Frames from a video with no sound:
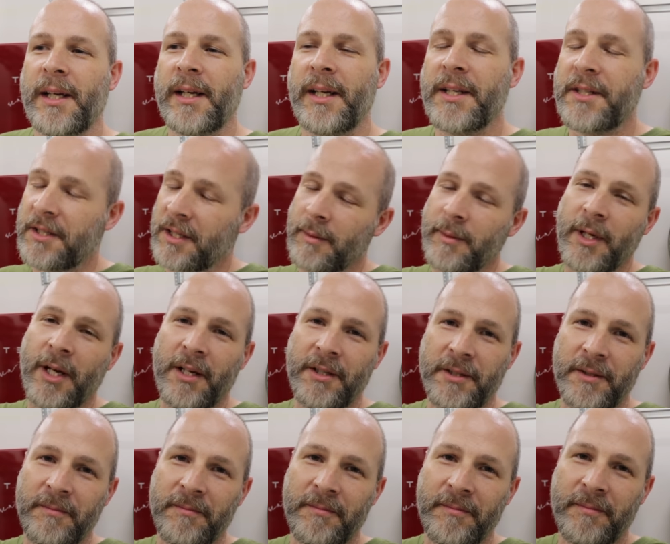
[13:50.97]
It's gonna be
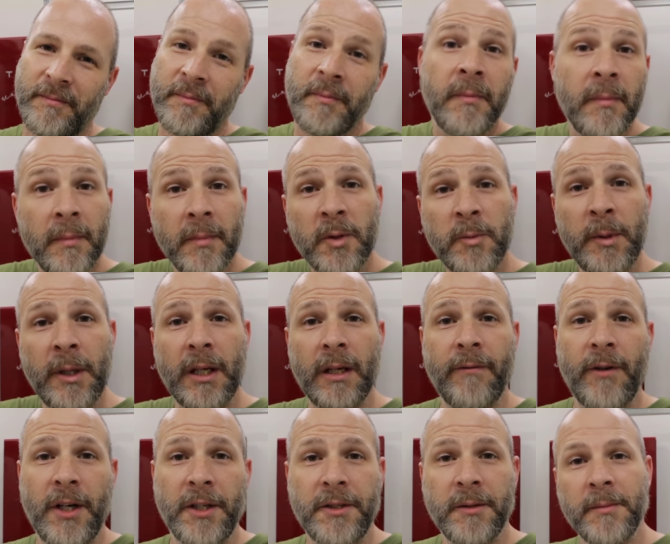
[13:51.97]
awesome. Speaking
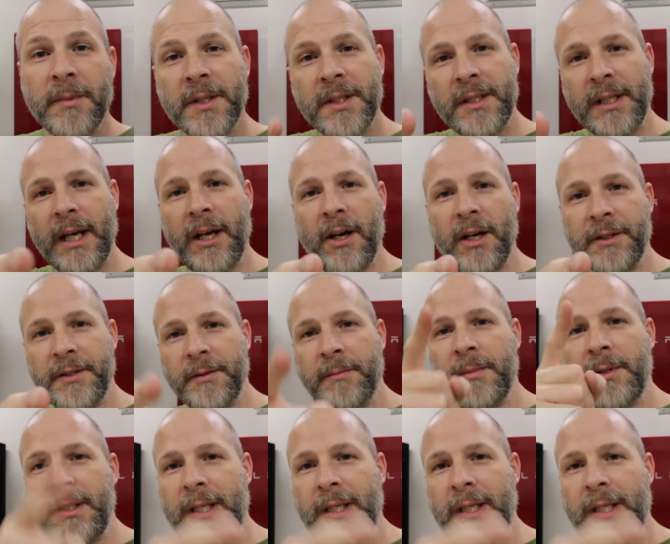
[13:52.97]
of awesome, stay awesome,